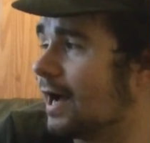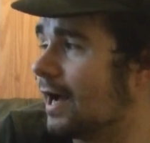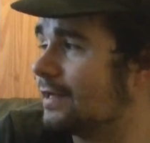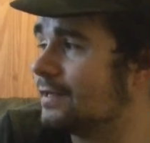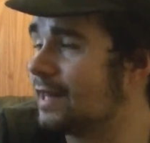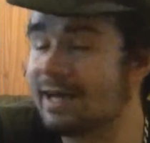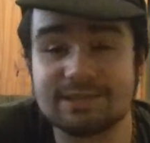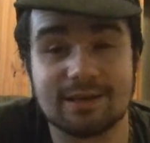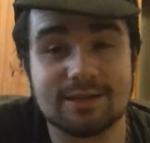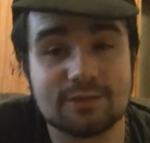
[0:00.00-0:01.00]
And
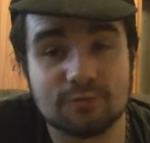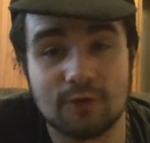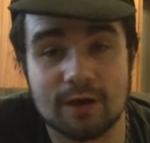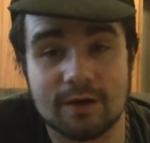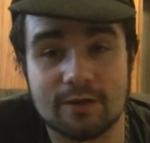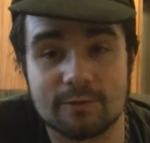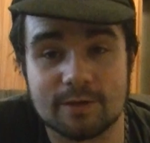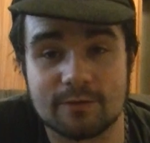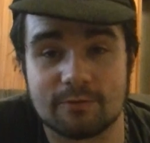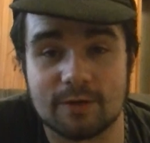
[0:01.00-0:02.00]
that's us for another
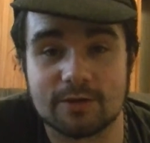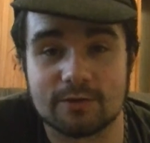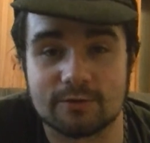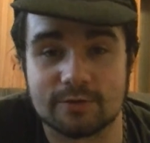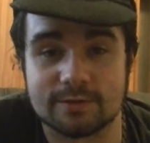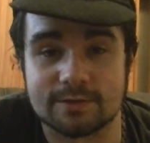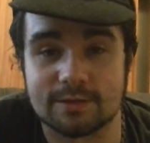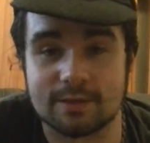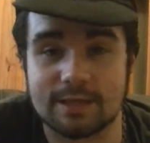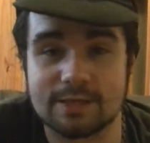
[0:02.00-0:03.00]
week of vodka
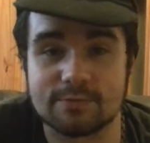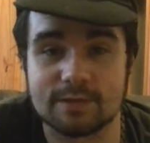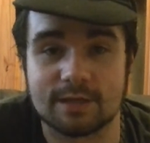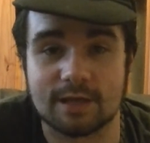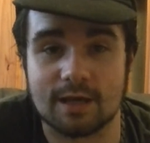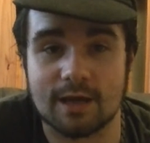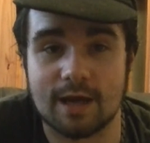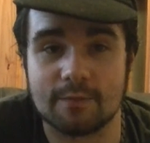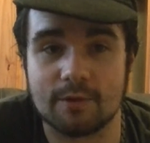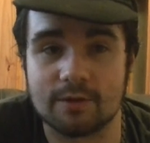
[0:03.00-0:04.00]
reviews. This week
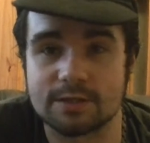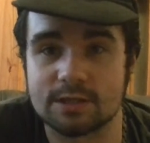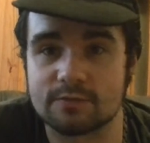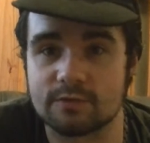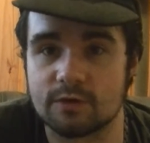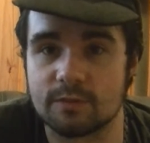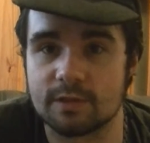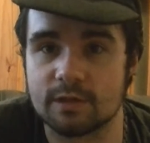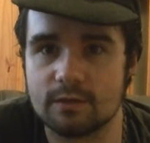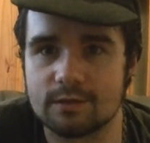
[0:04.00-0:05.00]
I apologise for it not
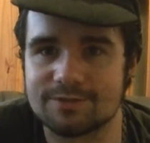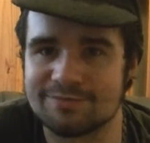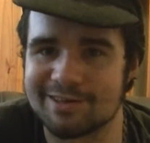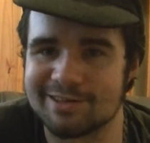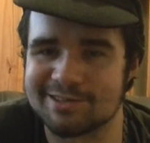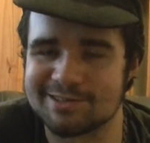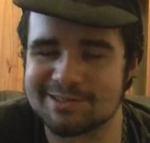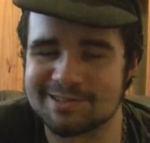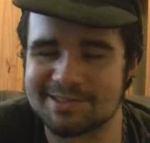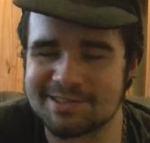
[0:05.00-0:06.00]
being nearly as funny as
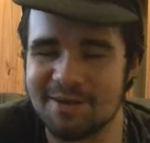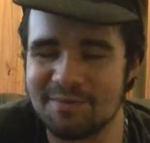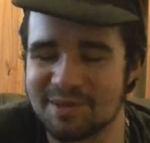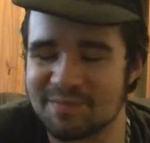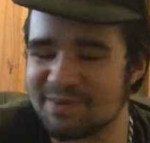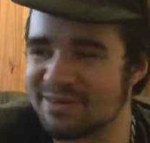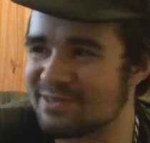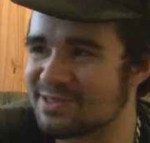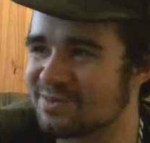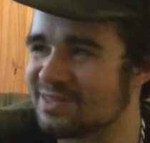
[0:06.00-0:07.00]
some of the
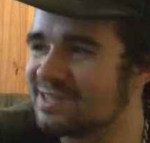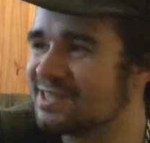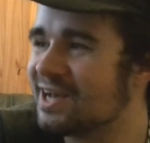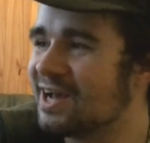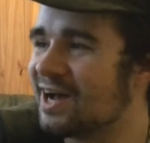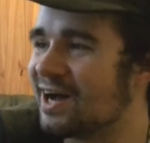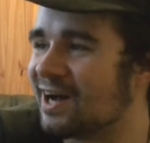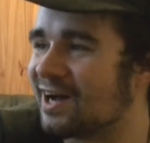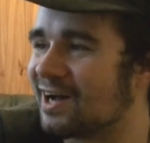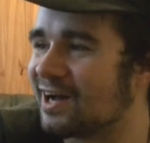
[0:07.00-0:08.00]
previous ones.
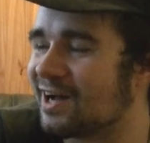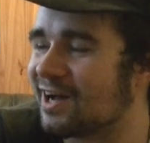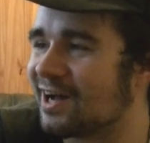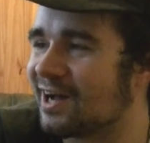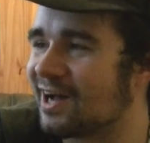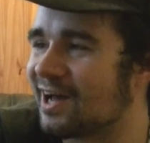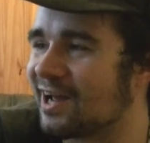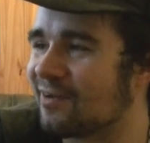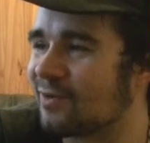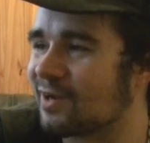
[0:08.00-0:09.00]
And
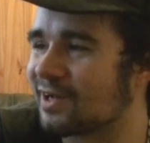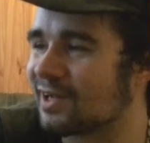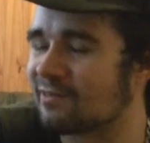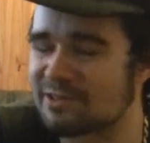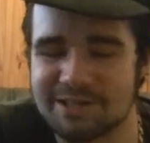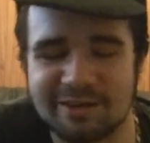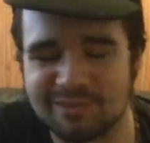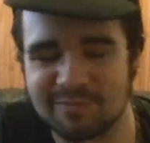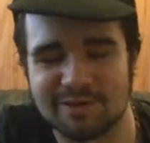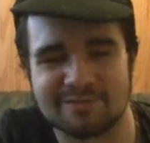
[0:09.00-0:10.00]
I want to give a shout
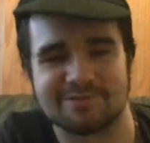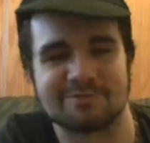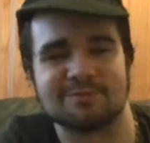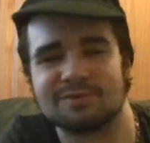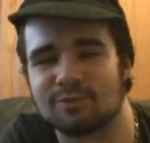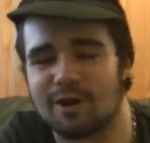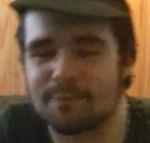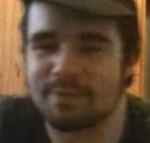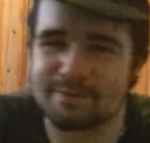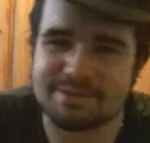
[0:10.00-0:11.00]
out to my usual
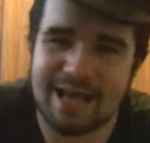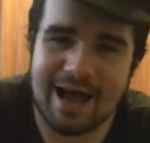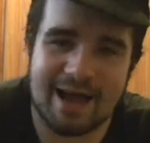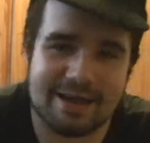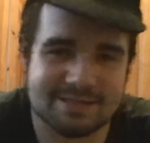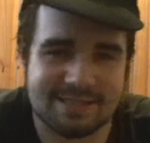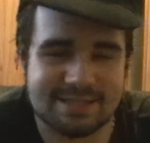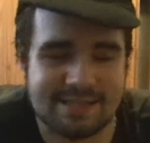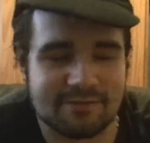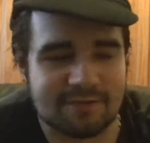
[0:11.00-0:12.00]
Twitter peeps, at it's
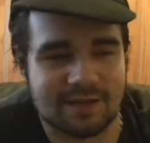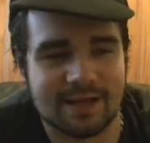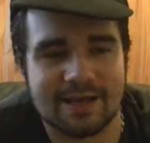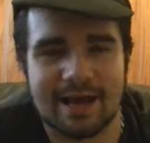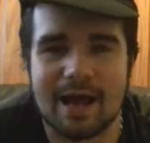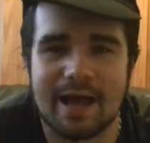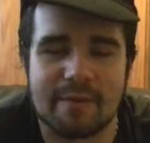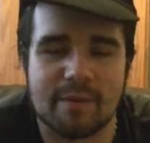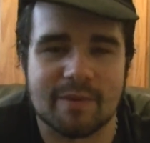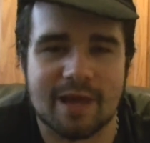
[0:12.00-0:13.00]
Steffi Lynn, at
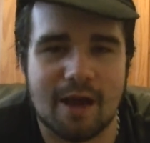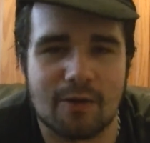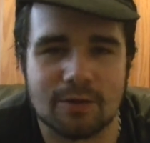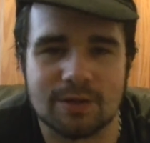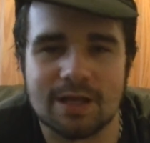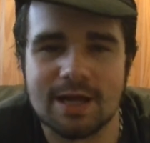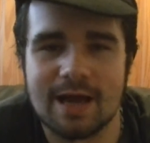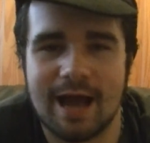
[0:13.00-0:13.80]
MMA Ill,